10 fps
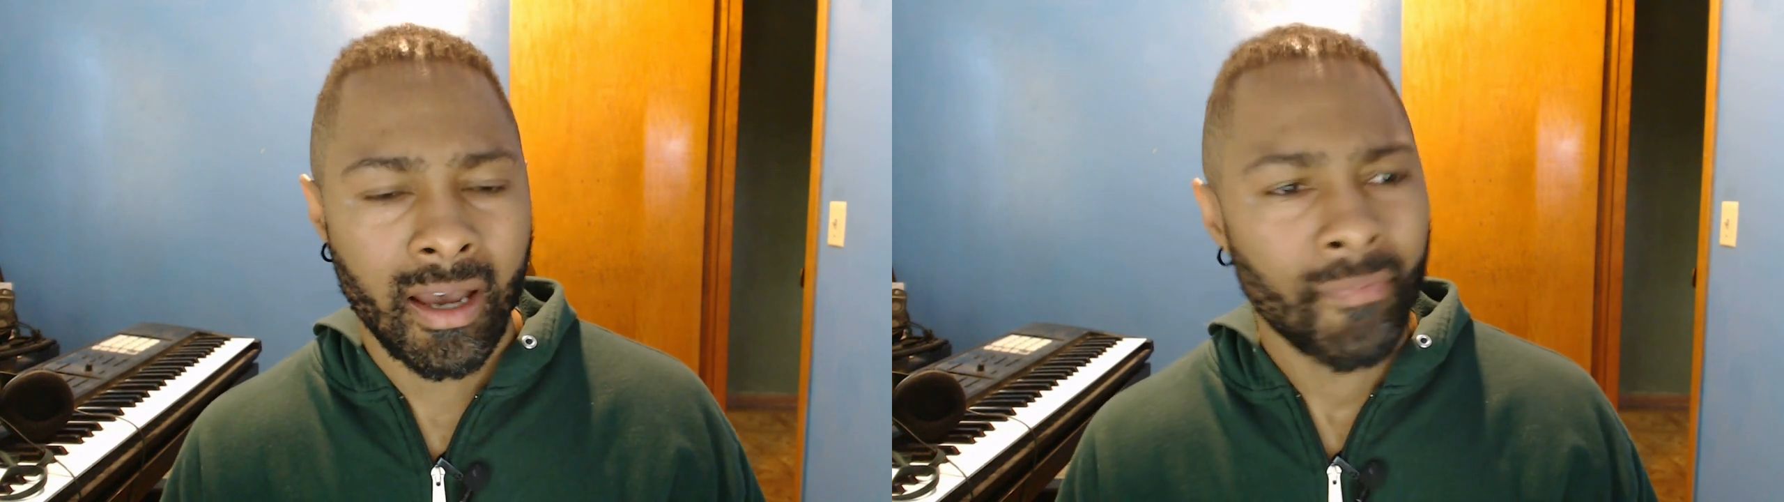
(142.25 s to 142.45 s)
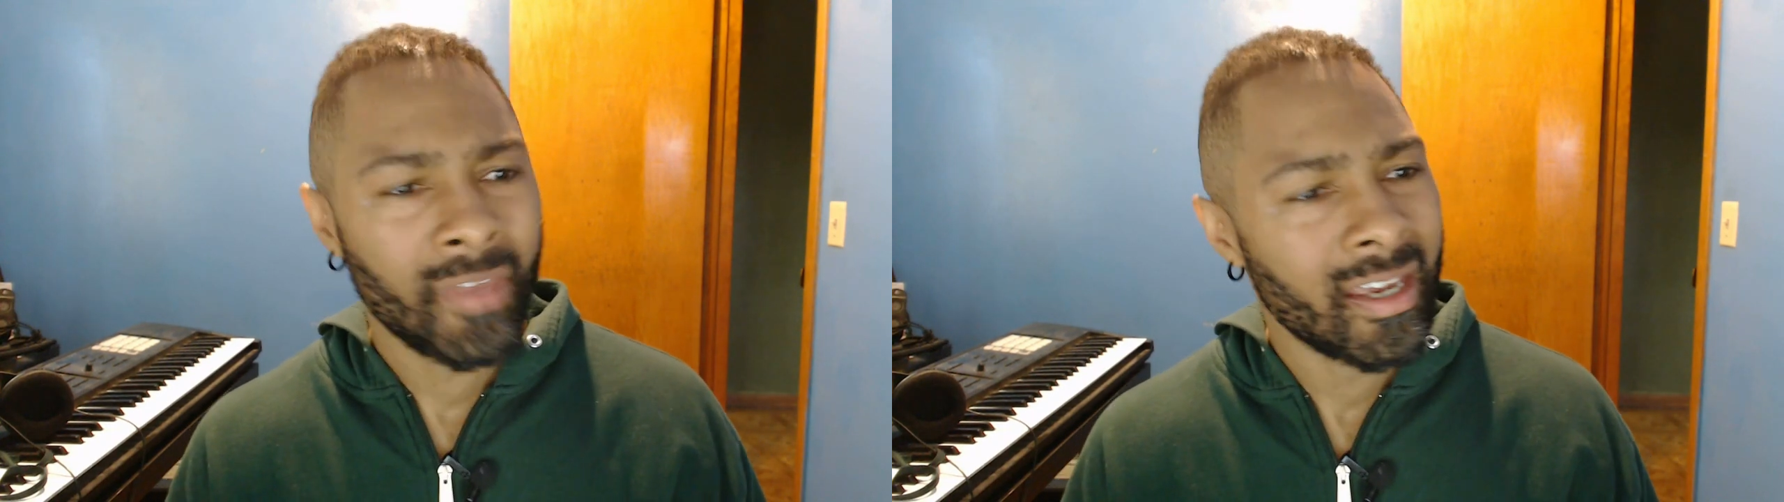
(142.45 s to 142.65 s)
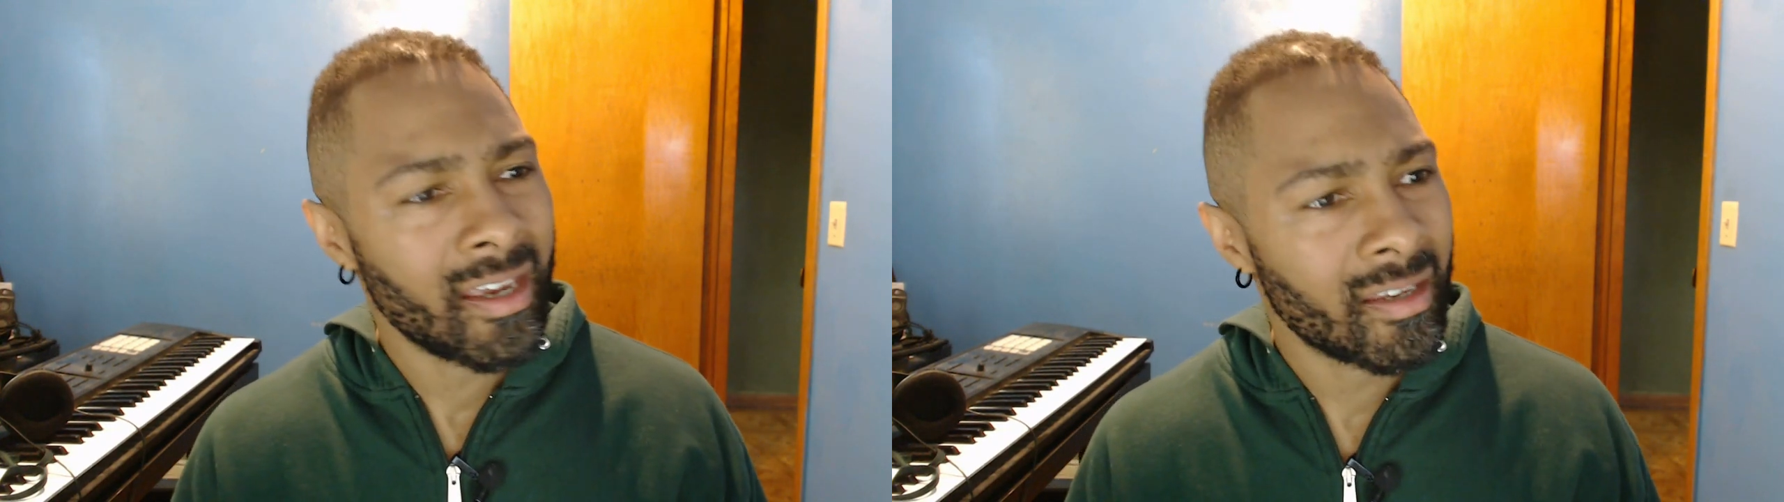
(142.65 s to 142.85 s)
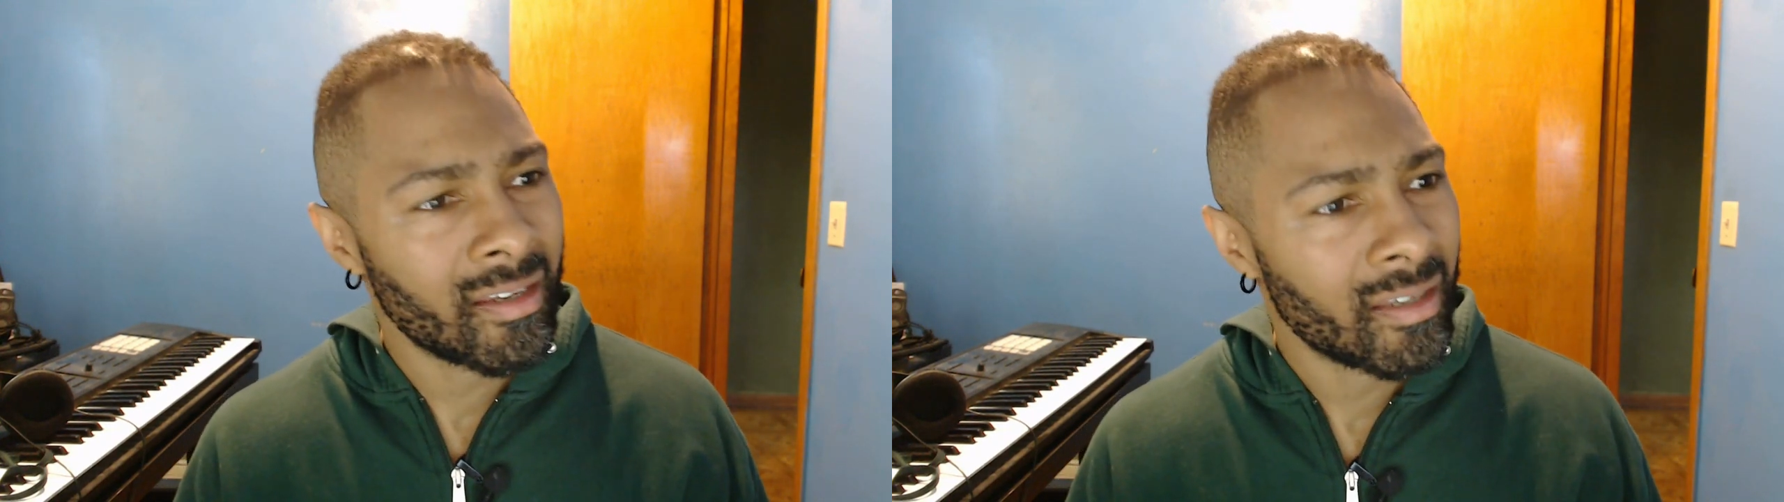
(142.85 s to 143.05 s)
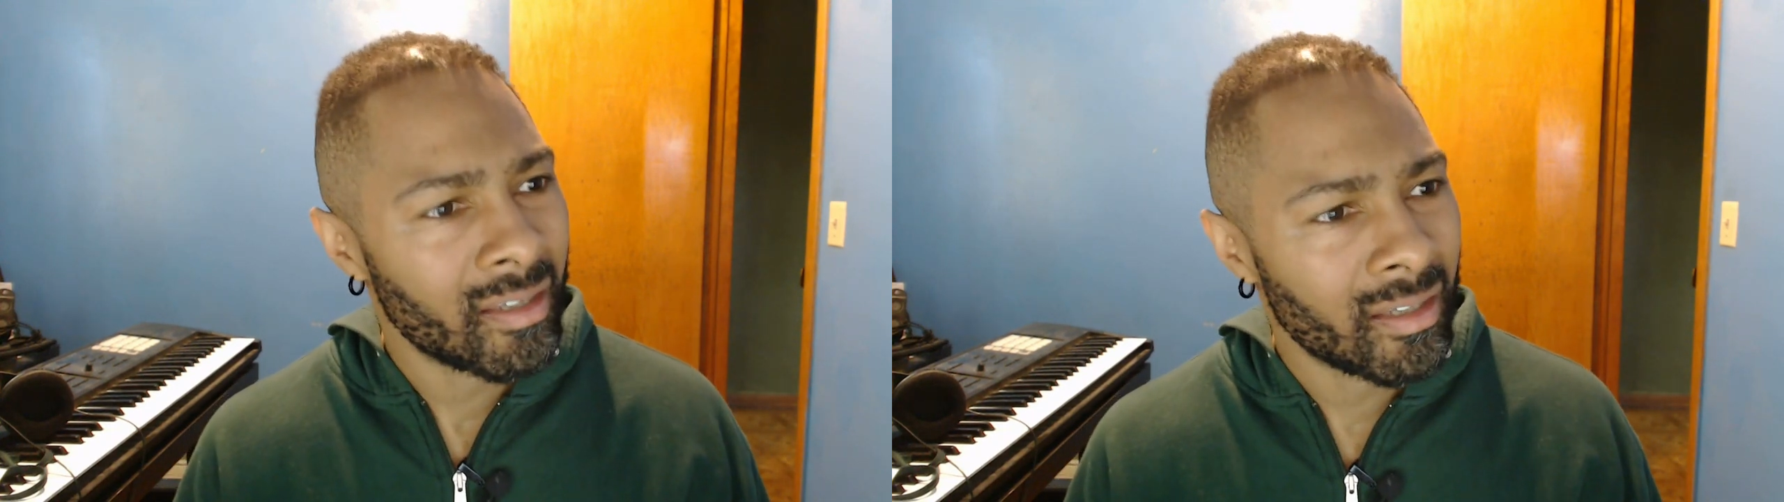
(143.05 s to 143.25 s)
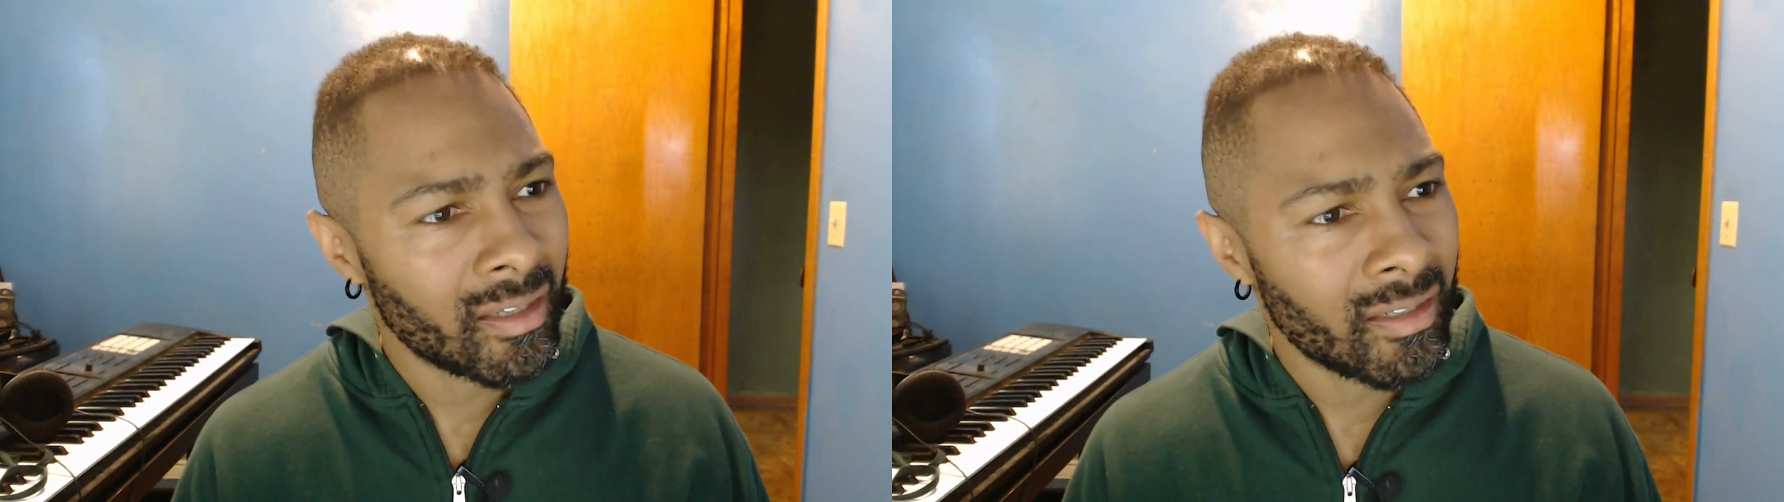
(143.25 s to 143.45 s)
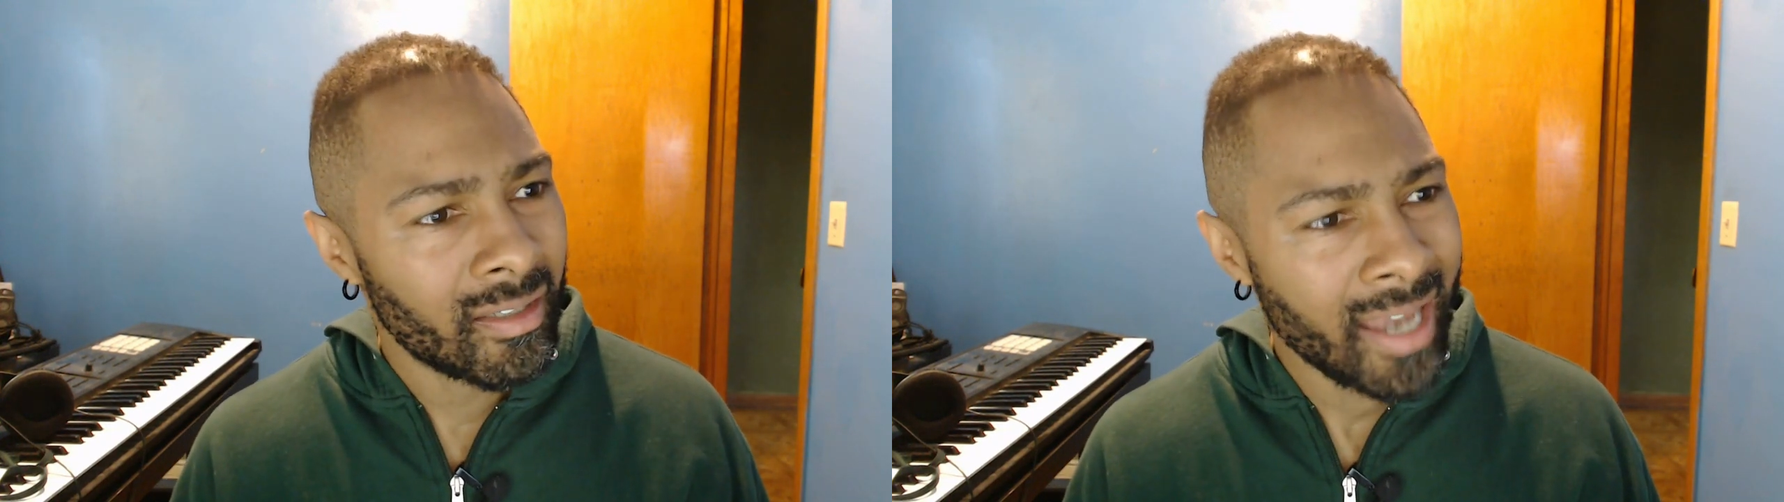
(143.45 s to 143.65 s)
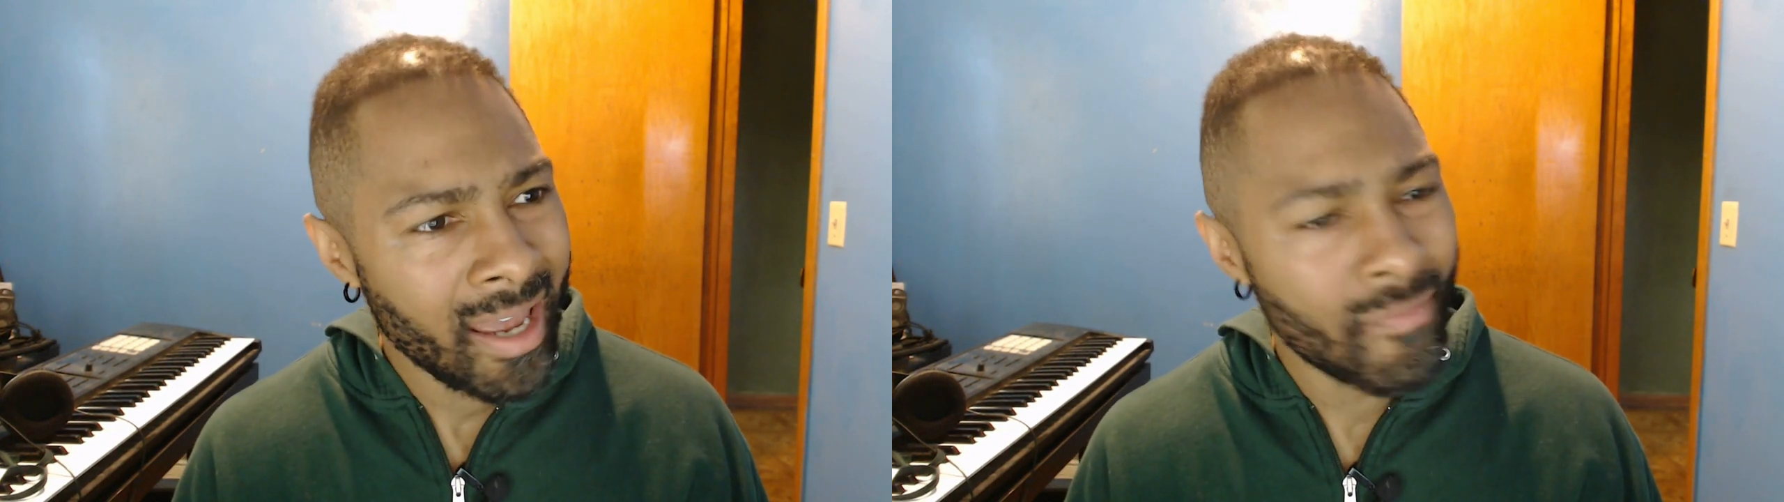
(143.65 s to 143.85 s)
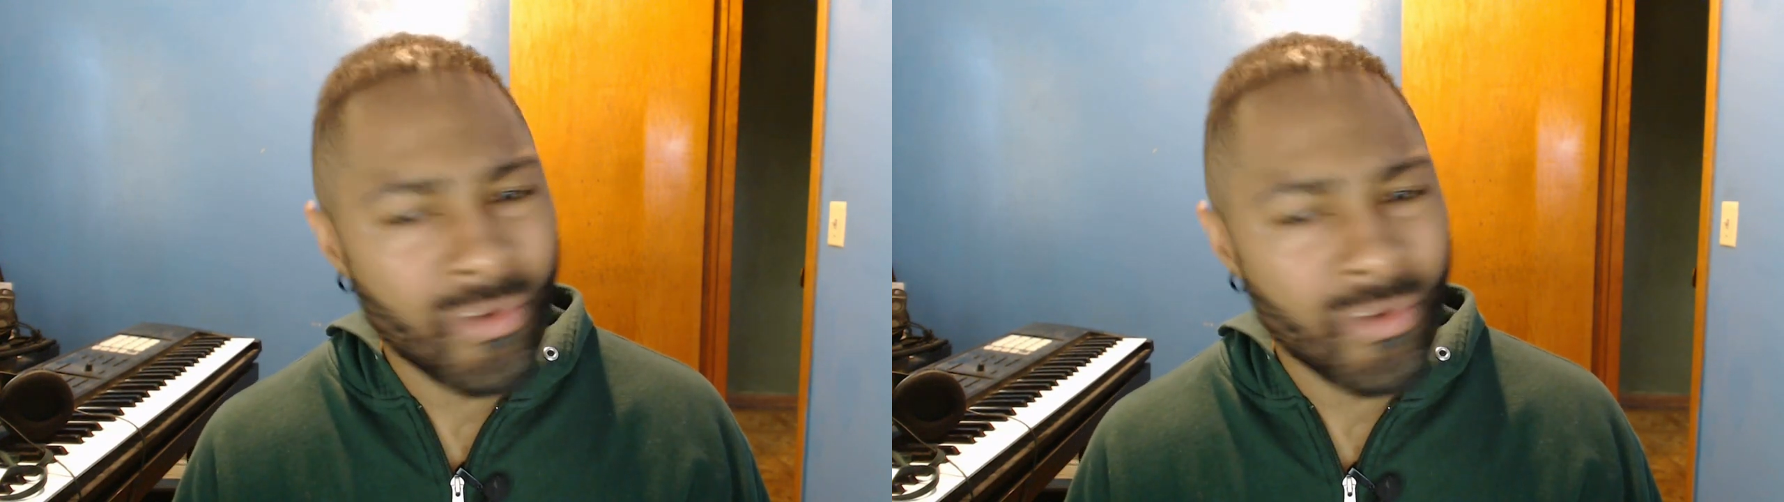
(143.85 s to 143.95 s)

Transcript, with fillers: I'm thinking, damn,